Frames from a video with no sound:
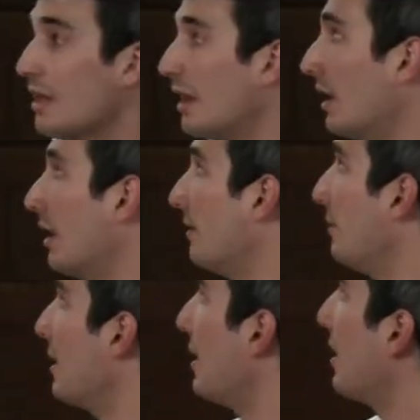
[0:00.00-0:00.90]

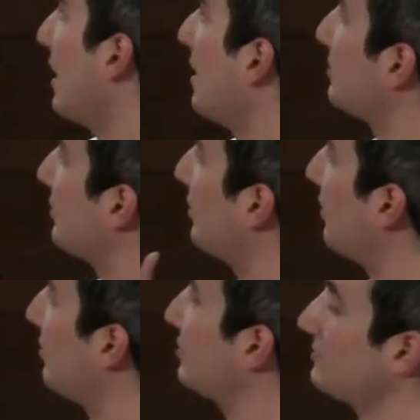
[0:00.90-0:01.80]
Um, And so our
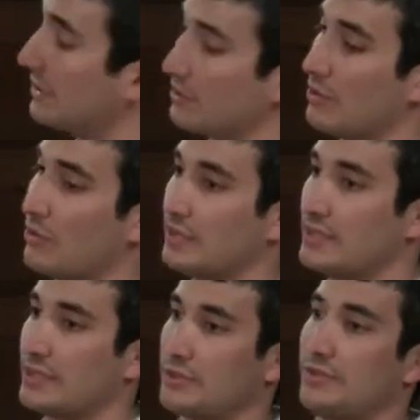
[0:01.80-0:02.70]
ultimate goal is
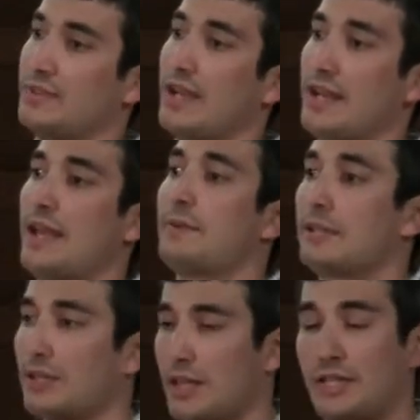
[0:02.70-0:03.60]
that sort of
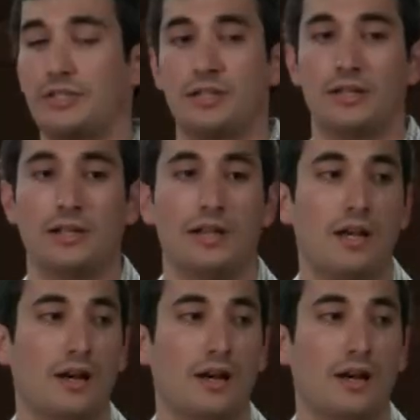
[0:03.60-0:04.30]
dynamic collection